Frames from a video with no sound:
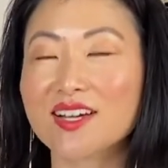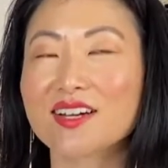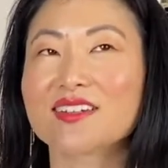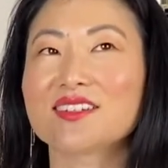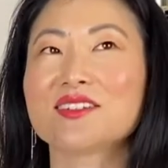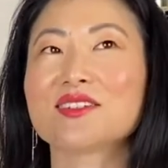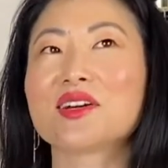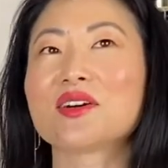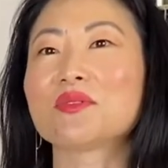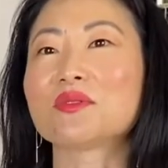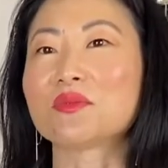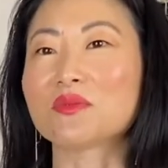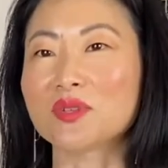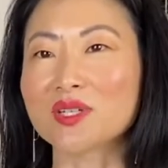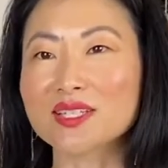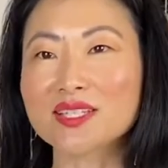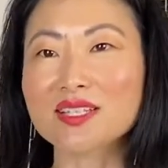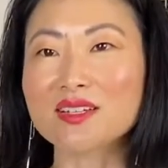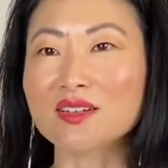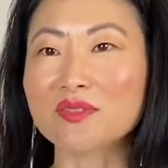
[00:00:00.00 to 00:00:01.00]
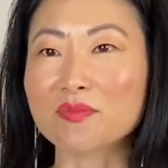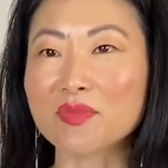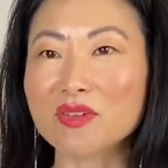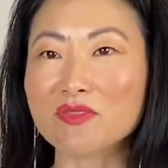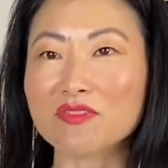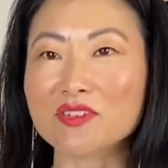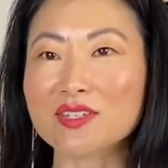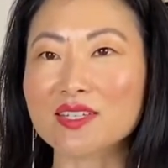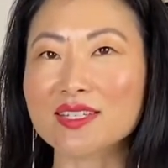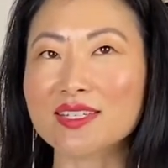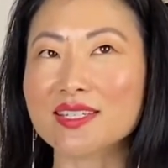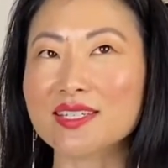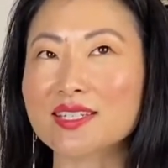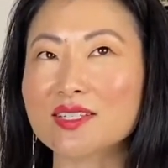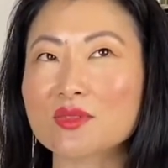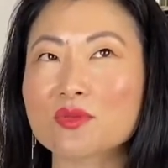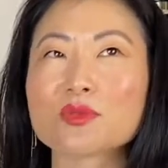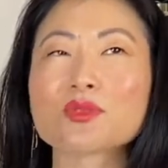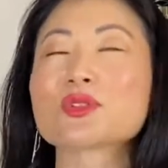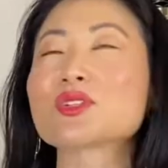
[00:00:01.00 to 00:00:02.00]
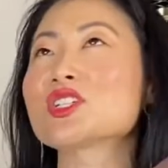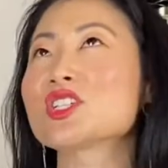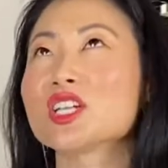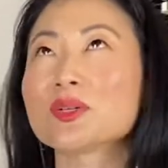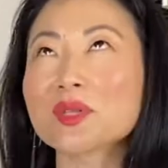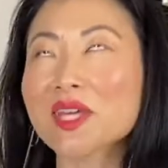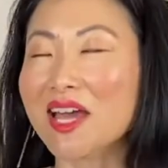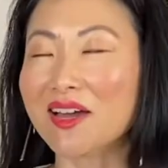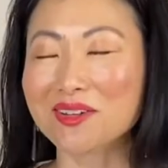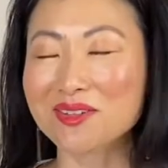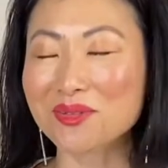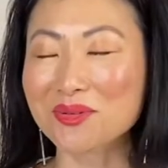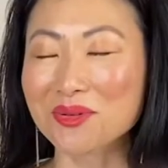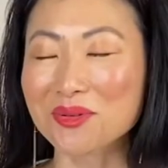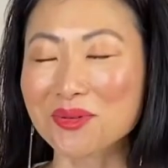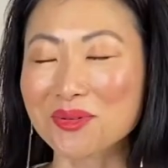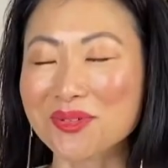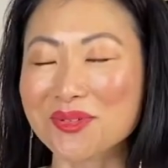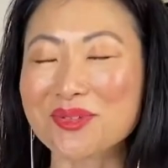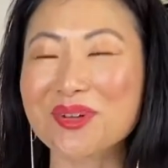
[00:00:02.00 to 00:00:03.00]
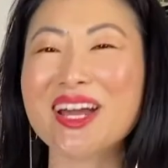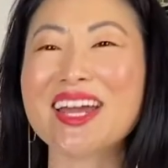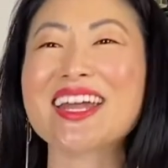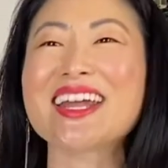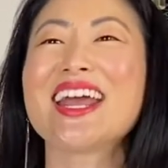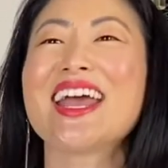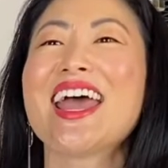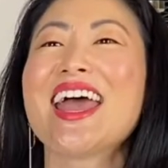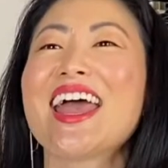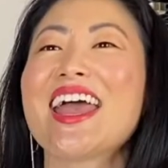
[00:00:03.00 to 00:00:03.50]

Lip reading: Went to Memphis City Schools or Shelby County Schools, right?